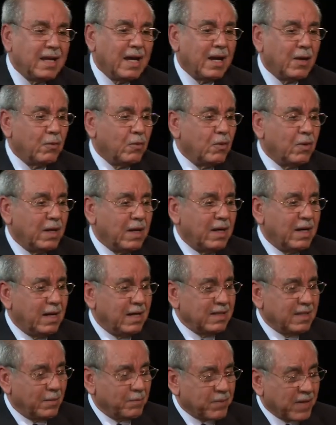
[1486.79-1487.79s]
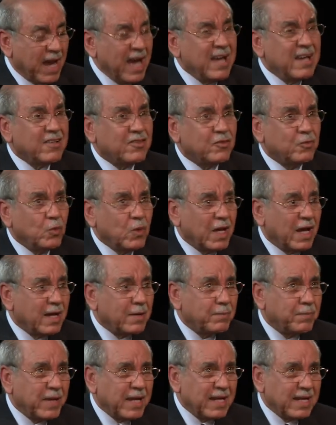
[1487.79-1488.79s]
now the price we
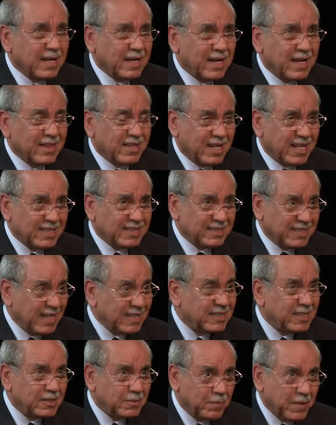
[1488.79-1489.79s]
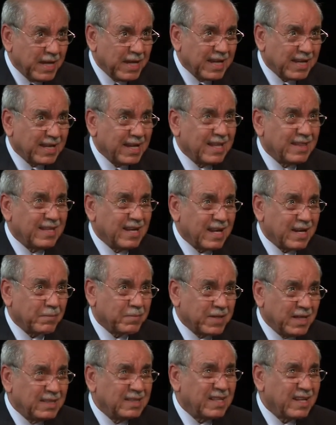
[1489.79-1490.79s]
are paying, and the United States is paying, and the
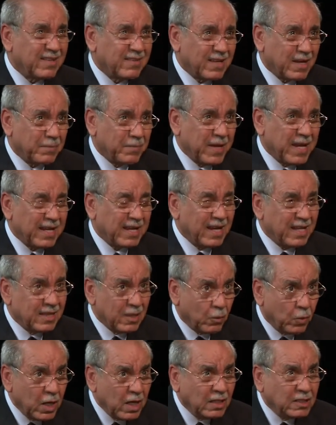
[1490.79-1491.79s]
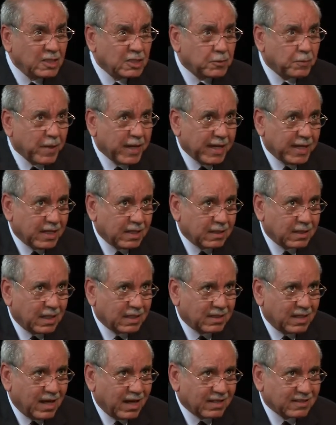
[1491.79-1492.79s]
Arab countries are paying, and the world is paying
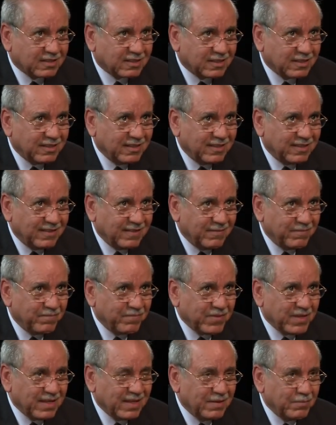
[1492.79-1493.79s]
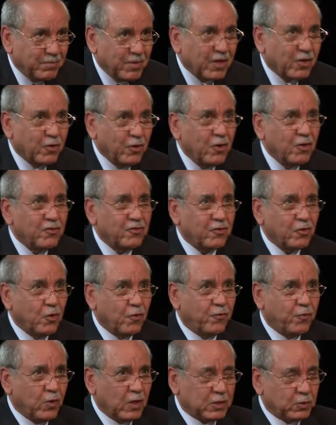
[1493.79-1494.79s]
at large because are,
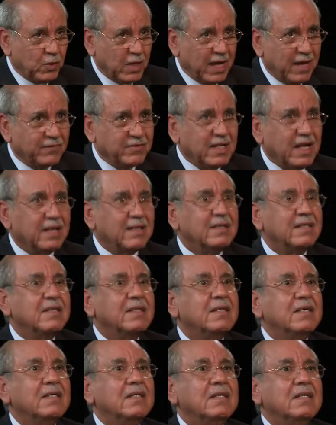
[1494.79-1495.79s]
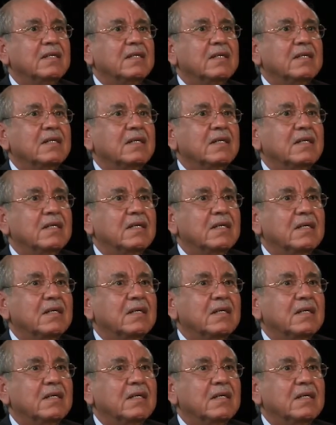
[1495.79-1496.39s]
of what we have done. Or